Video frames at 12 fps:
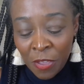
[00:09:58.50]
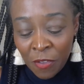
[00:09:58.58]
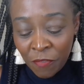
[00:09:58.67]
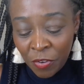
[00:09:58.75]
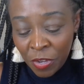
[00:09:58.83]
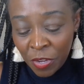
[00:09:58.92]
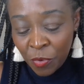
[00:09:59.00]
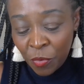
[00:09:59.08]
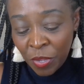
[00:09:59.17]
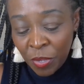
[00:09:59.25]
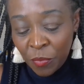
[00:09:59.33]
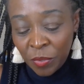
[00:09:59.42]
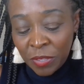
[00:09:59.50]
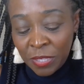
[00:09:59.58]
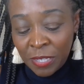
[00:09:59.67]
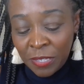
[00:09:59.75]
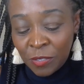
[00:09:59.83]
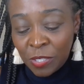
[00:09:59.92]
very quick one.
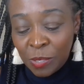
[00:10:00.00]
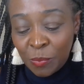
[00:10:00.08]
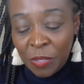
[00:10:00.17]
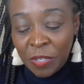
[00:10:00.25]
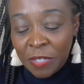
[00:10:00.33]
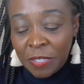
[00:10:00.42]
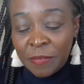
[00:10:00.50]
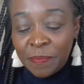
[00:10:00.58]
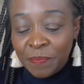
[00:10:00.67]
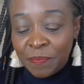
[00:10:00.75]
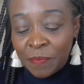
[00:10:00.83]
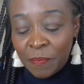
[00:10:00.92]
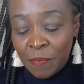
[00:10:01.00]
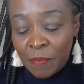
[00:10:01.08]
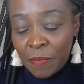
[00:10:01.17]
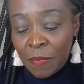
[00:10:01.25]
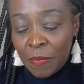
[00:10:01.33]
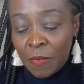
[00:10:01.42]
Thank you, Spirit.
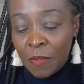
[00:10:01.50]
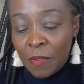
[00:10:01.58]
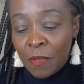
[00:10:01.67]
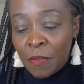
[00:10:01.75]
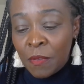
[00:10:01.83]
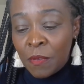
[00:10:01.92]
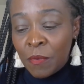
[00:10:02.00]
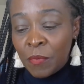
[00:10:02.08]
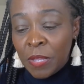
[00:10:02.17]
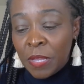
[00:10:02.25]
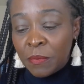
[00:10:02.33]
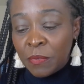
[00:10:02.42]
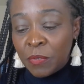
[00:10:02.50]
Oh, we got